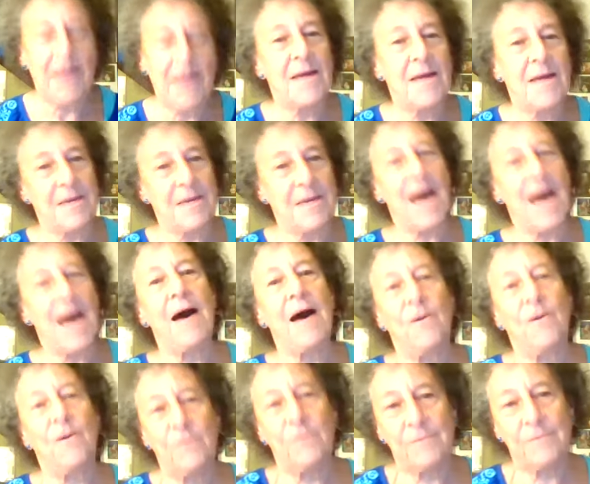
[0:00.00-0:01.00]

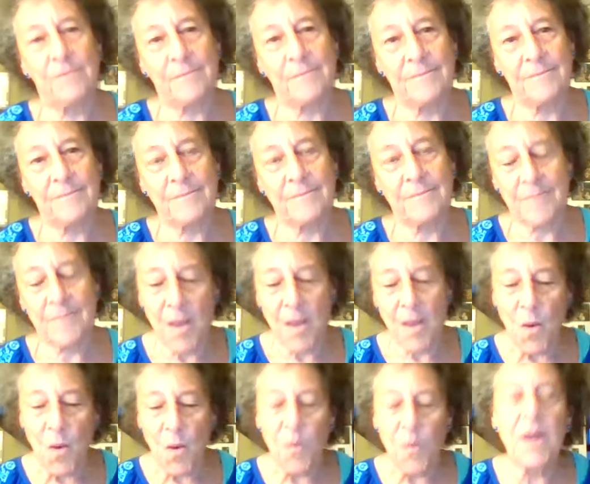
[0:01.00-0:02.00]
Now
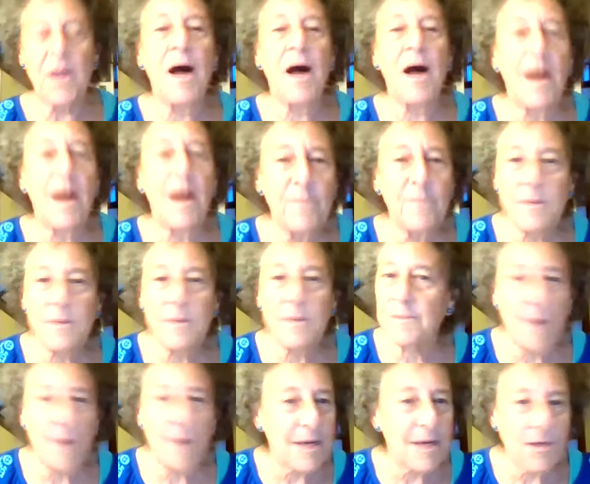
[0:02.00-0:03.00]
we are humbled
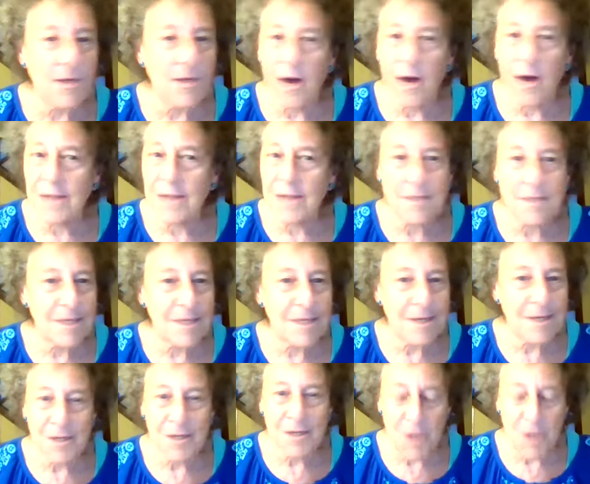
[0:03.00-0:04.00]
by not
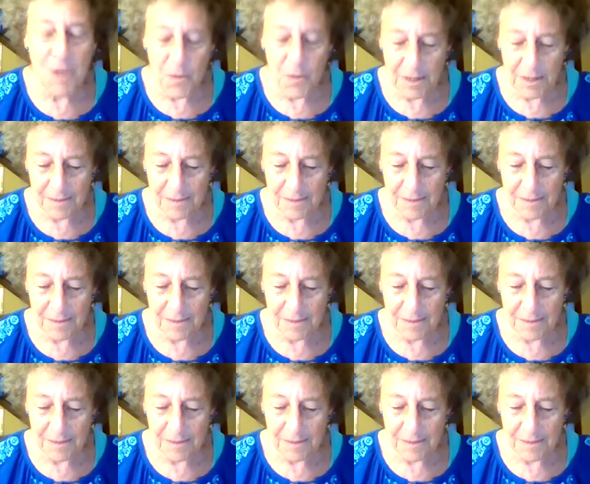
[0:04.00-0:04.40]
knowing.